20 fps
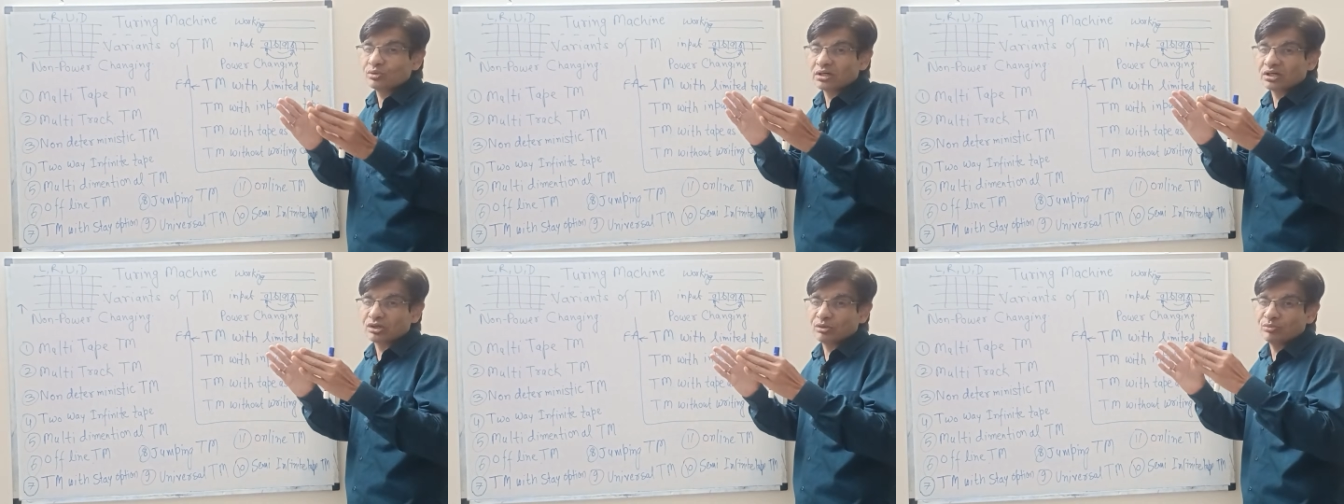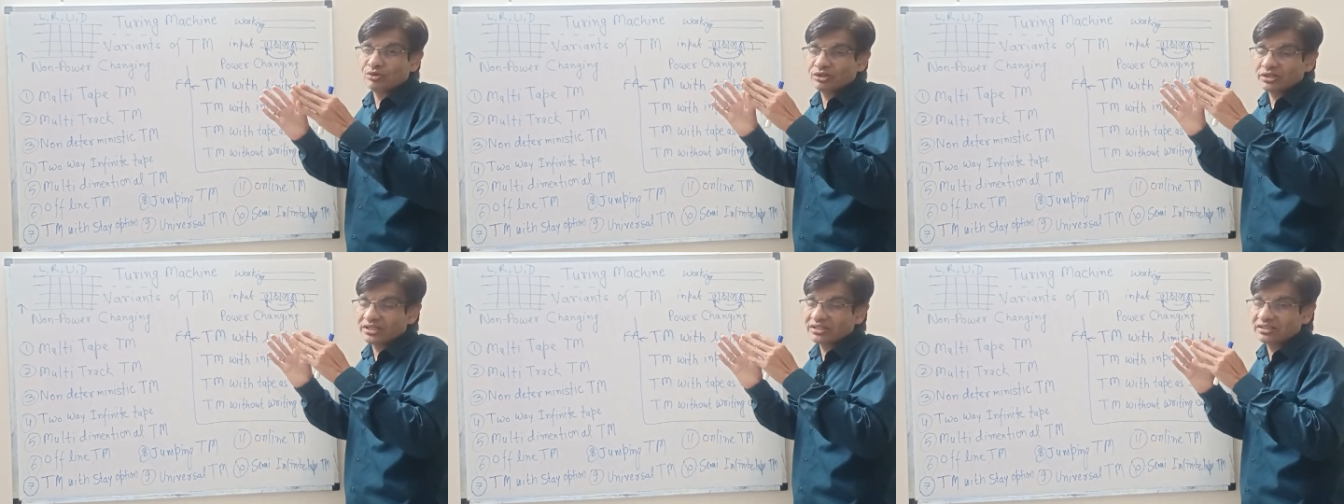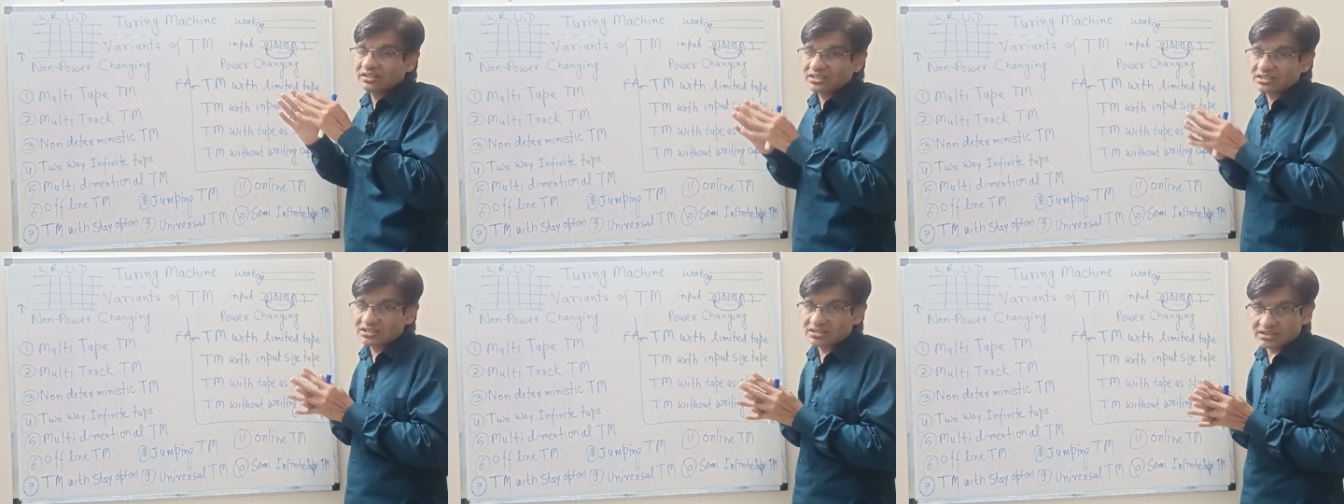to
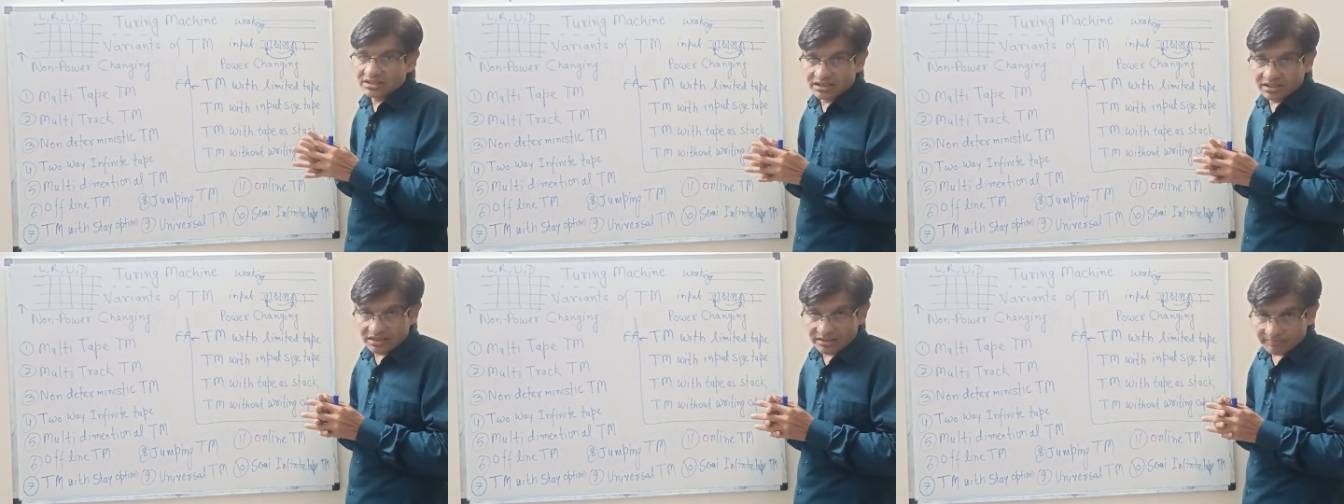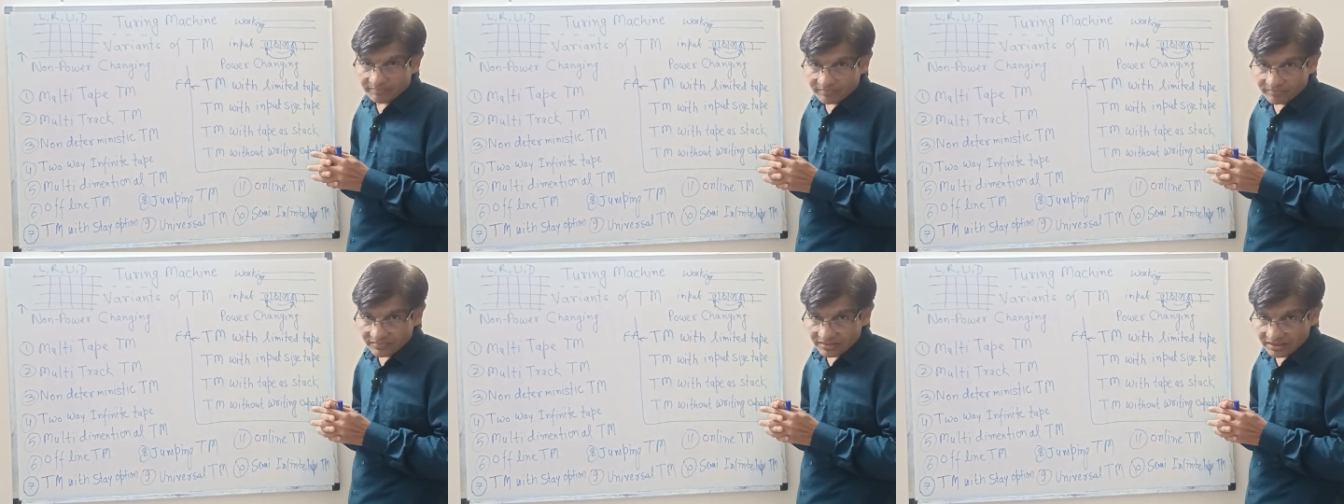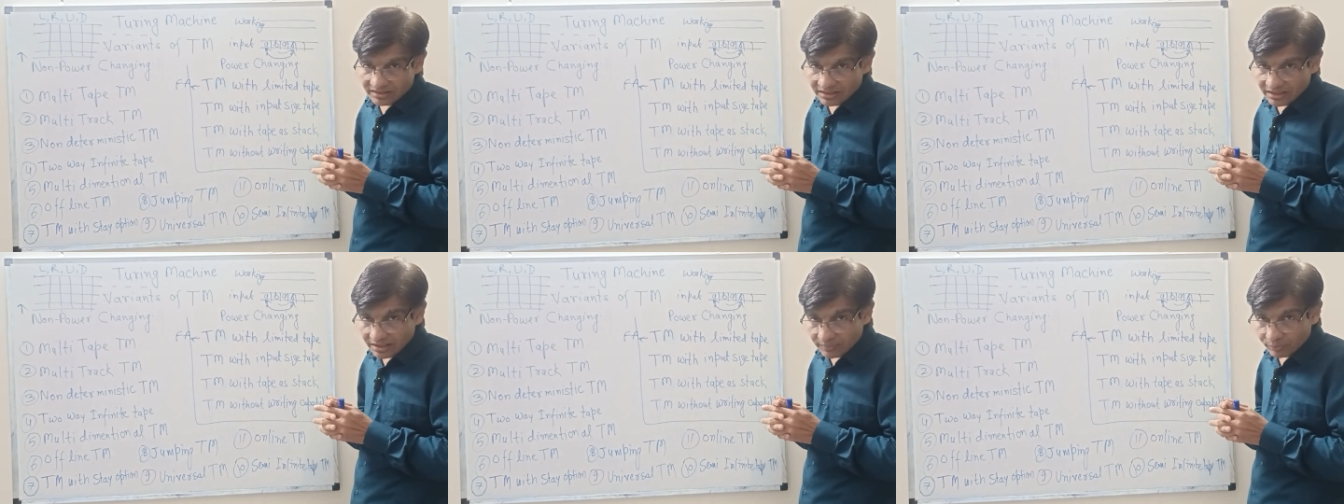accommodate this
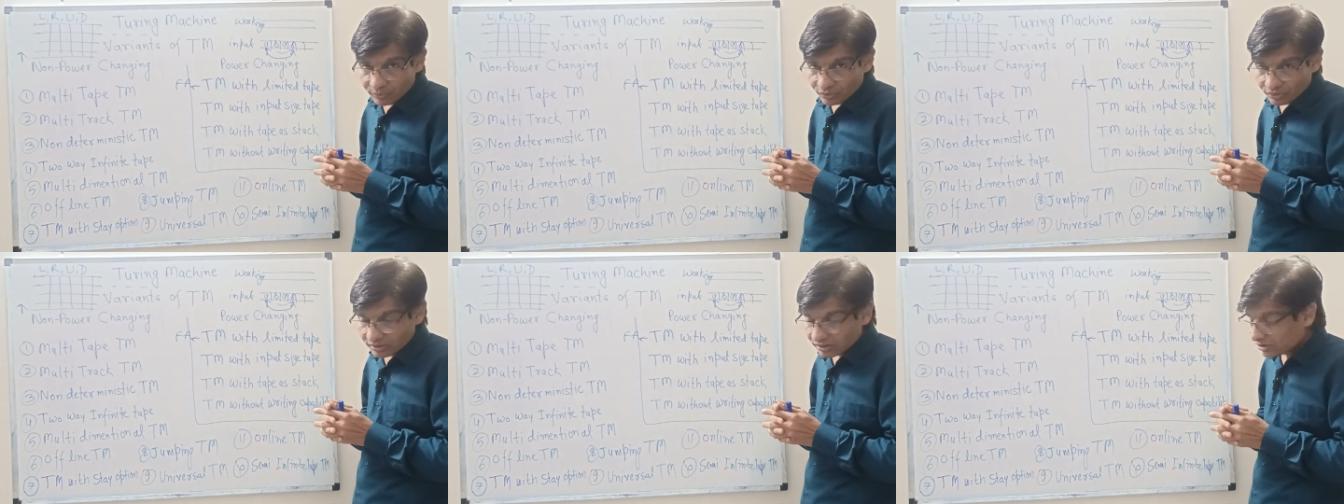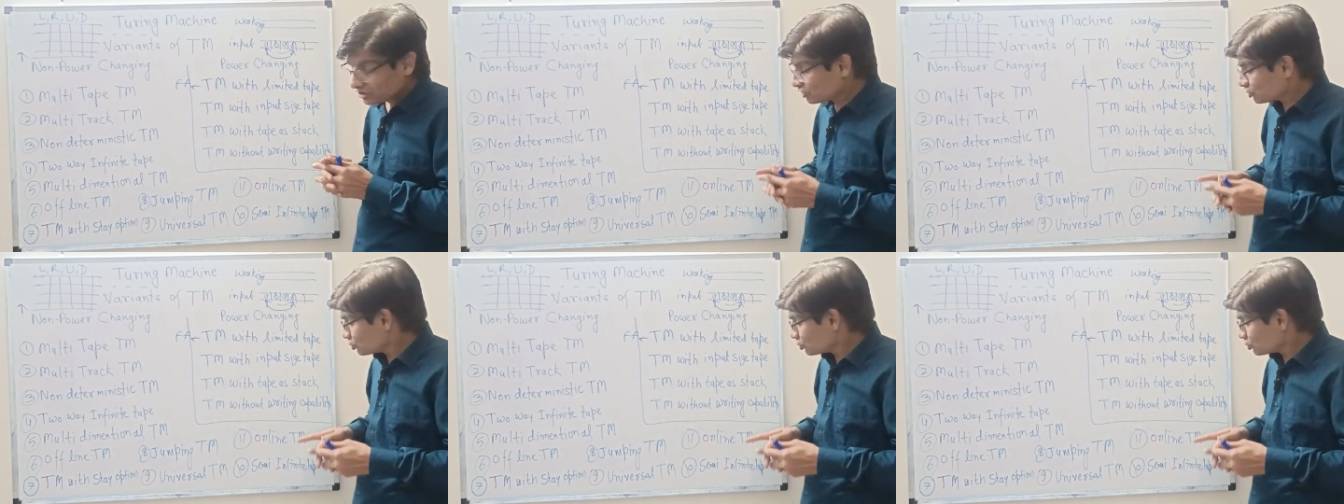input.